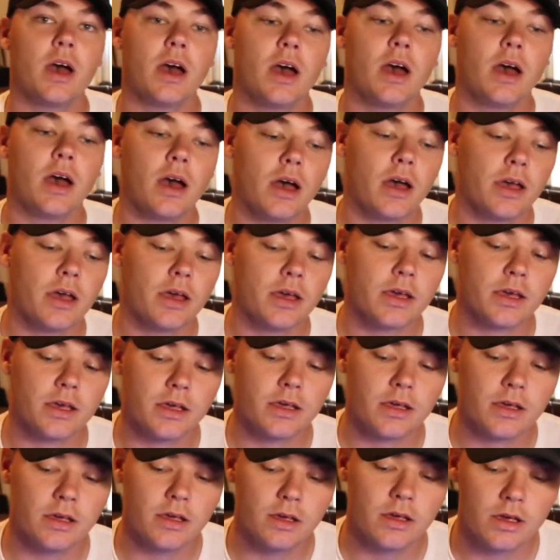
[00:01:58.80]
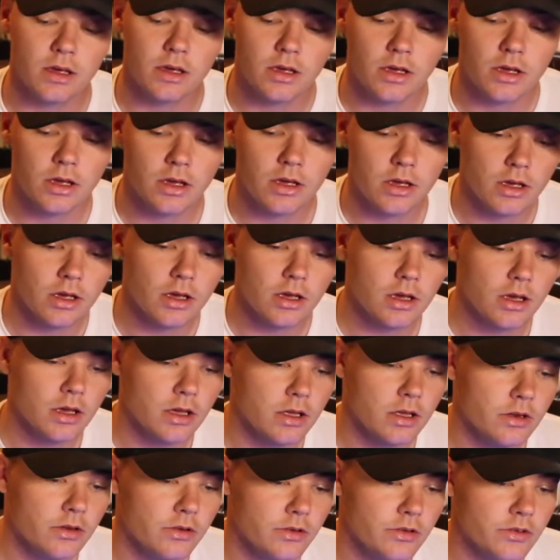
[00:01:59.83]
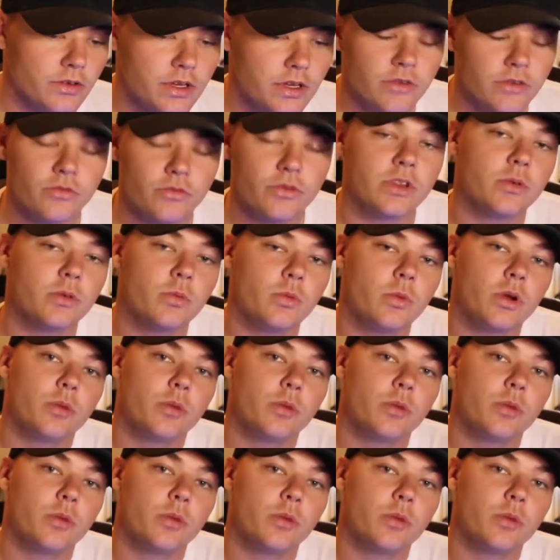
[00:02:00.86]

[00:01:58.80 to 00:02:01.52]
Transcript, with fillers: I didn't really want to